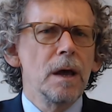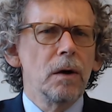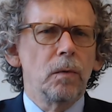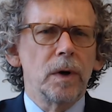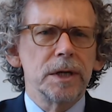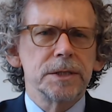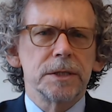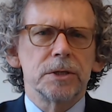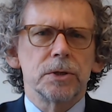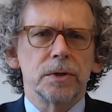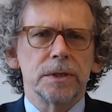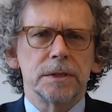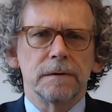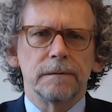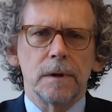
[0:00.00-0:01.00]
What does a
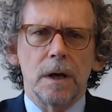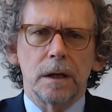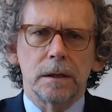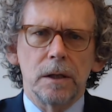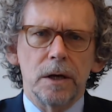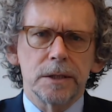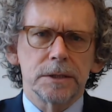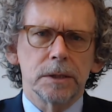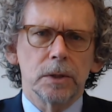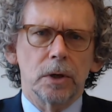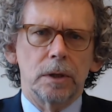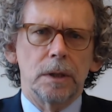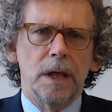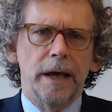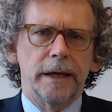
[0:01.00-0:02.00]
choice of law clause
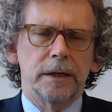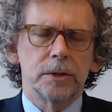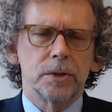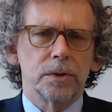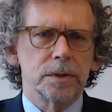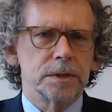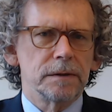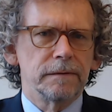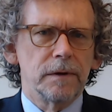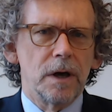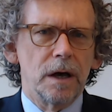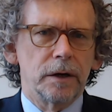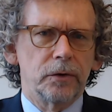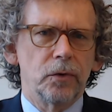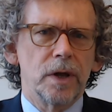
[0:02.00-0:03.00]
look like, a choice of law
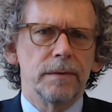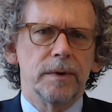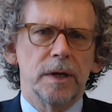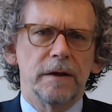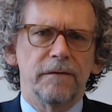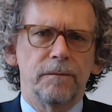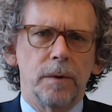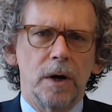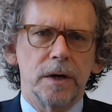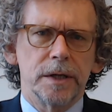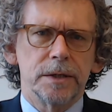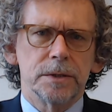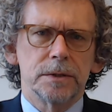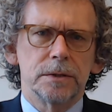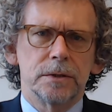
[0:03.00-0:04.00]
agreement, if
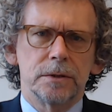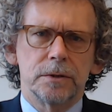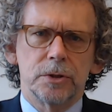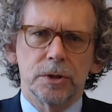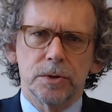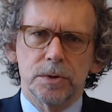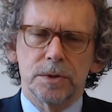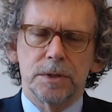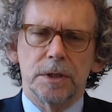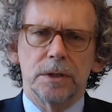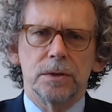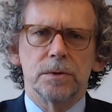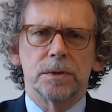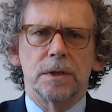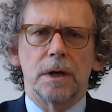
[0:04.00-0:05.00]
parties choose to
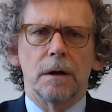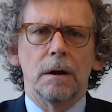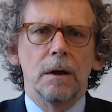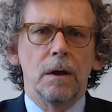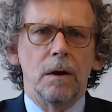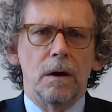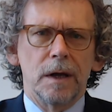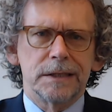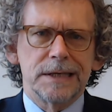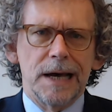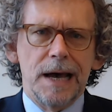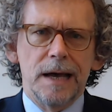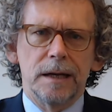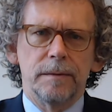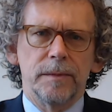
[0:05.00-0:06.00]
use their
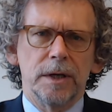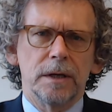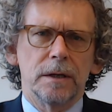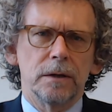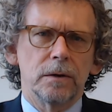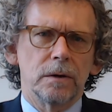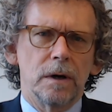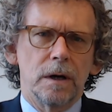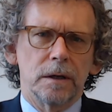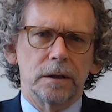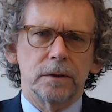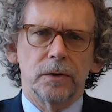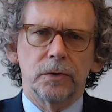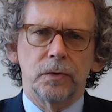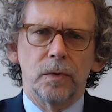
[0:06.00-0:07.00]
autonomy under
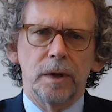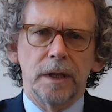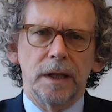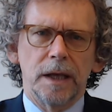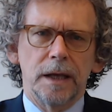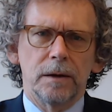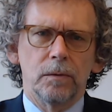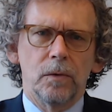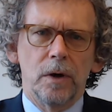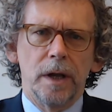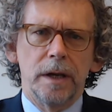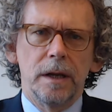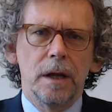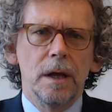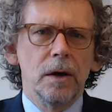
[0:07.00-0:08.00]
Article 28.1?
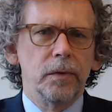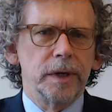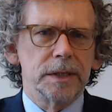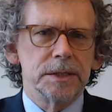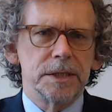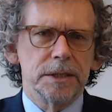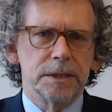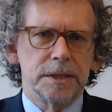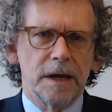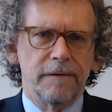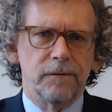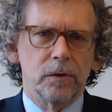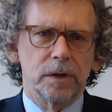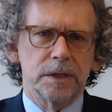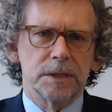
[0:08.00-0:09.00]
We can see
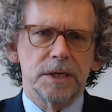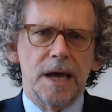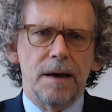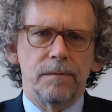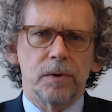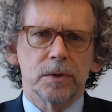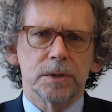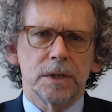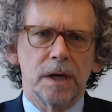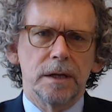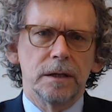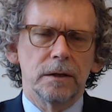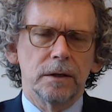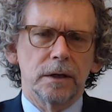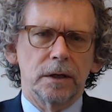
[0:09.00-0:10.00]
several examples
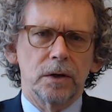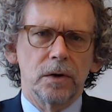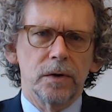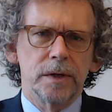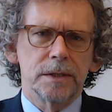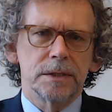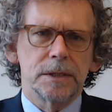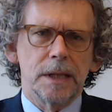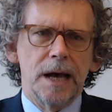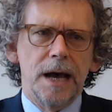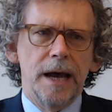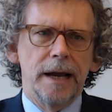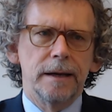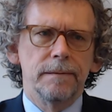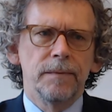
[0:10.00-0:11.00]
on the current
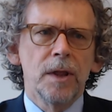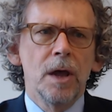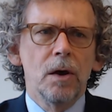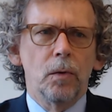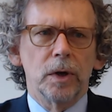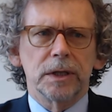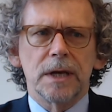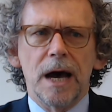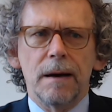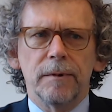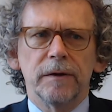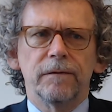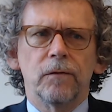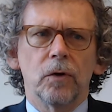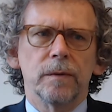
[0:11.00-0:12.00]
slide. One
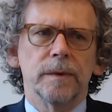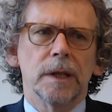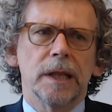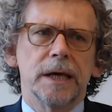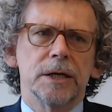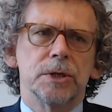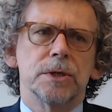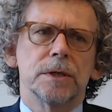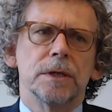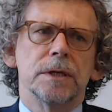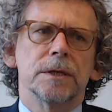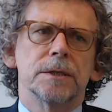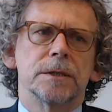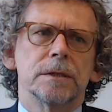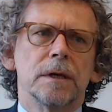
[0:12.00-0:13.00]
common formulation
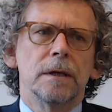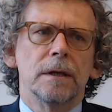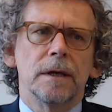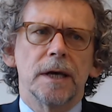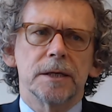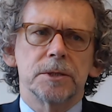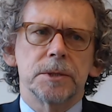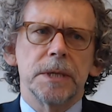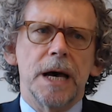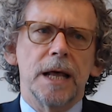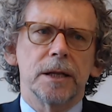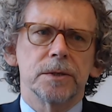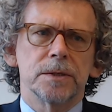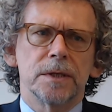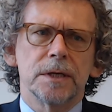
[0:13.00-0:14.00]
is as
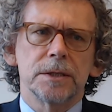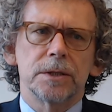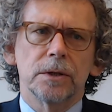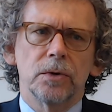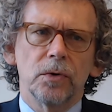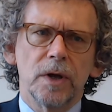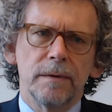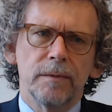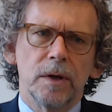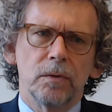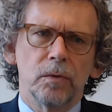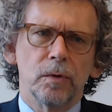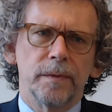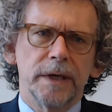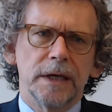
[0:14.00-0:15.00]
follows: this agreement
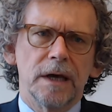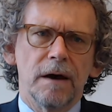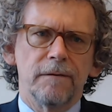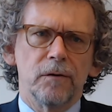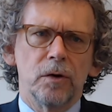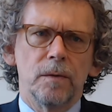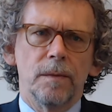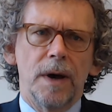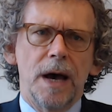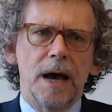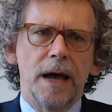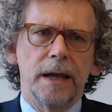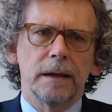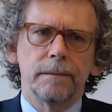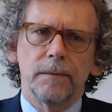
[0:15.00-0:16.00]
will be governed
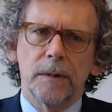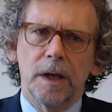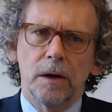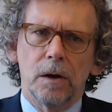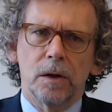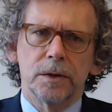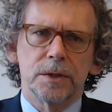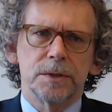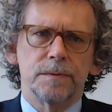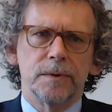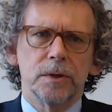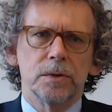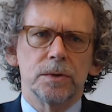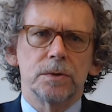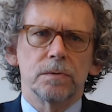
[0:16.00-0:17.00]
by, and all
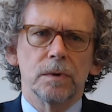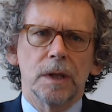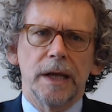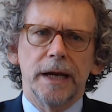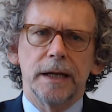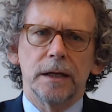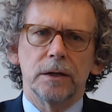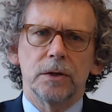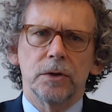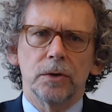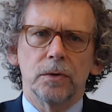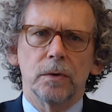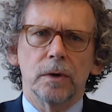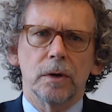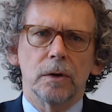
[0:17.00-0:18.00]
disputes relating
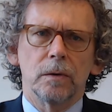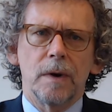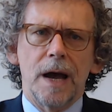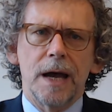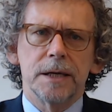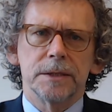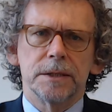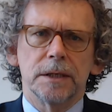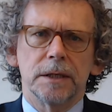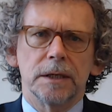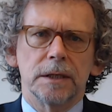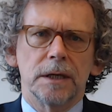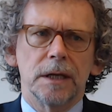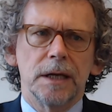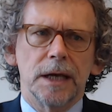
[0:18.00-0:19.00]
to or arising in
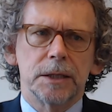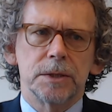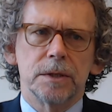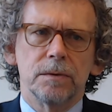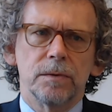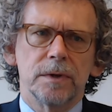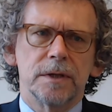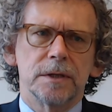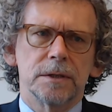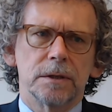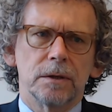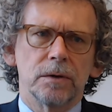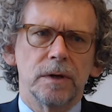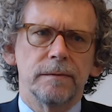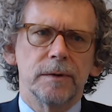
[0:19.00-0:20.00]
connection with this
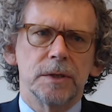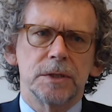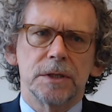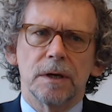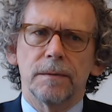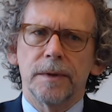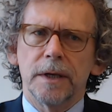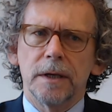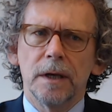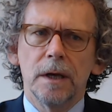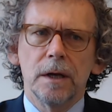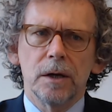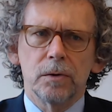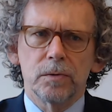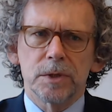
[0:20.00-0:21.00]
agreement shall be
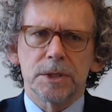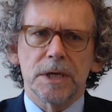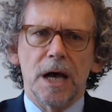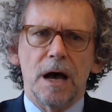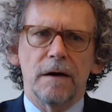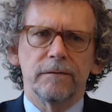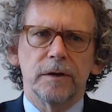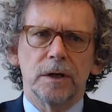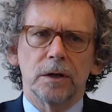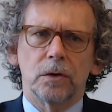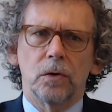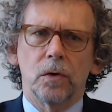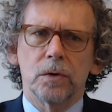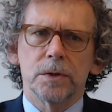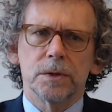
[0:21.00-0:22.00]
resolved in
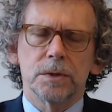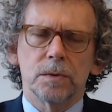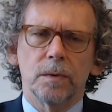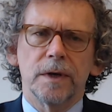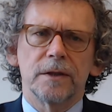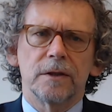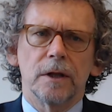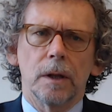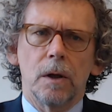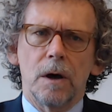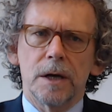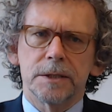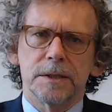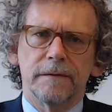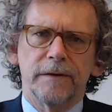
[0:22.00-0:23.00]
accordance with the
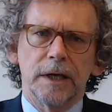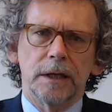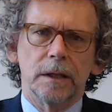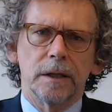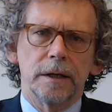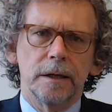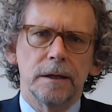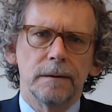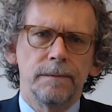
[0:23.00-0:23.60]
laws of England.